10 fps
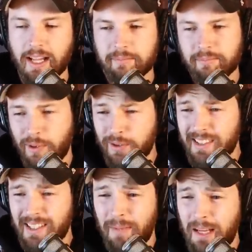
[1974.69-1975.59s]
I
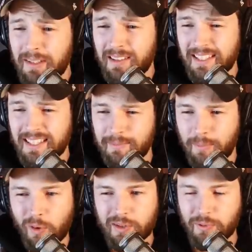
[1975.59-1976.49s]
personally maybe
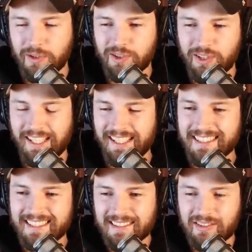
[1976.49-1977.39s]
lean more towards she
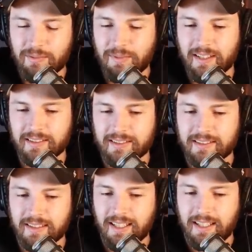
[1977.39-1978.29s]
is, just
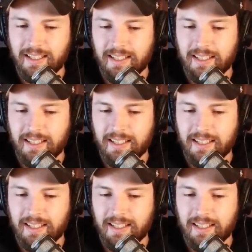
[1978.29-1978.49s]
because.